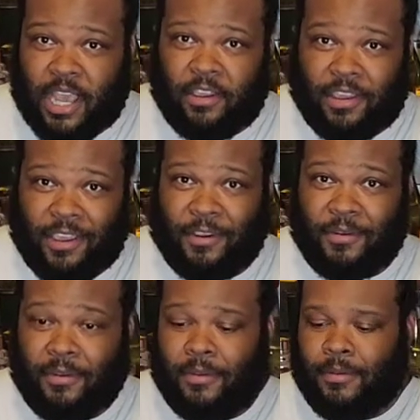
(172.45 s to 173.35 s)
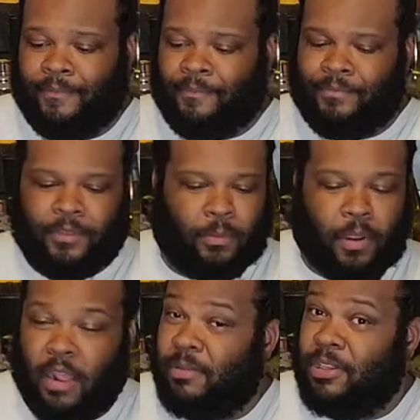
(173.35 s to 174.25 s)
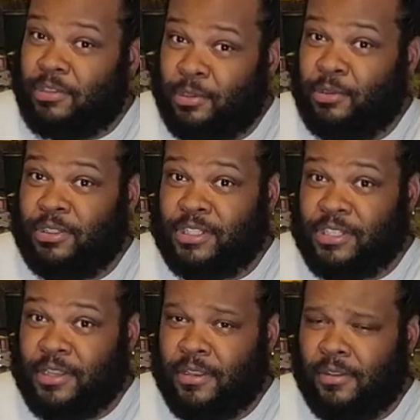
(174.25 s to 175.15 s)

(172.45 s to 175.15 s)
out here, they're probably clueless.